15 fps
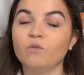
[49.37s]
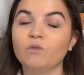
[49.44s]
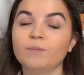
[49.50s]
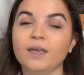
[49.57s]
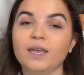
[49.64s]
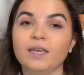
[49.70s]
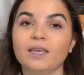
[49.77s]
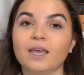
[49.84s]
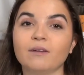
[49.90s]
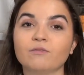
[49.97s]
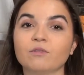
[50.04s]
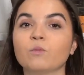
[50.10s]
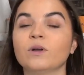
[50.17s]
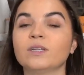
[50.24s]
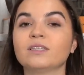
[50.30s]
We make
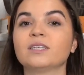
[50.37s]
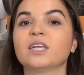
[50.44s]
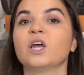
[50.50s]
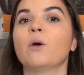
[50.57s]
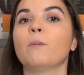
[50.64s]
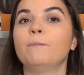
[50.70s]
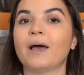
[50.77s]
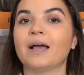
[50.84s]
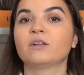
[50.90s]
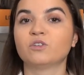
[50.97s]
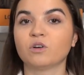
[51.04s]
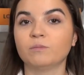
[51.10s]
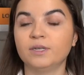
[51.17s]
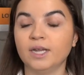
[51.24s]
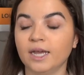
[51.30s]
every Wednesday a bag
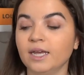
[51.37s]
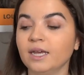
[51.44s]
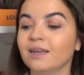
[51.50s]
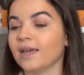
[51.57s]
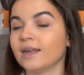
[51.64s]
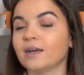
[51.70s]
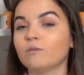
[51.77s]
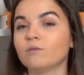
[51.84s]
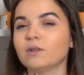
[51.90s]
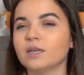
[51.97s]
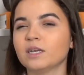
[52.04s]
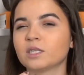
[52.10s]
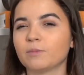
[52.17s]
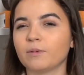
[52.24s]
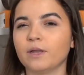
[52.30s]
drop day, and I will
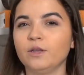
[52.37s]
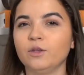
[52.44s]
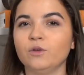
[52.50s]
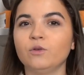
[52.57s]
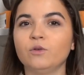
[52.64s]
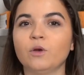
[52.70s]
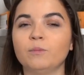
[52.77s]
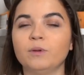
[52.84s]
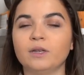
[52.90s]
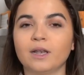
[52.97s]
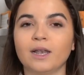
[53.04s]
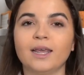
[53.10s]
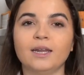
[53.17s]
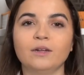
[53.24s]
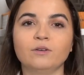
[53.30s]
explain you a bit
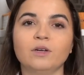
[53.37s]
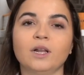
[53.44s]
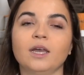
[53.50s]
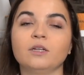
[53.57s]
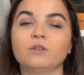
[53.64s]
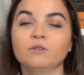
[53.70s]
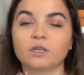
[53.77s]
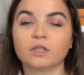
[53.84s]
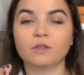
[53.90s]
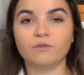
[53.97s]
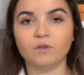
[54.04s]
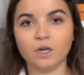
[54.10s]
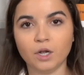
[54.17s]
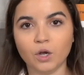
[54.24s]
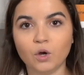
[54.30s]
later, like during the
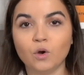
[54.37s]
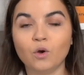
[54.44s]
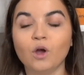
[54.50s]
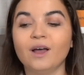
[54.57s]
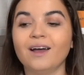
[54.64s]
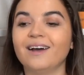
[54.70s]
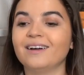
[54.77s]
video,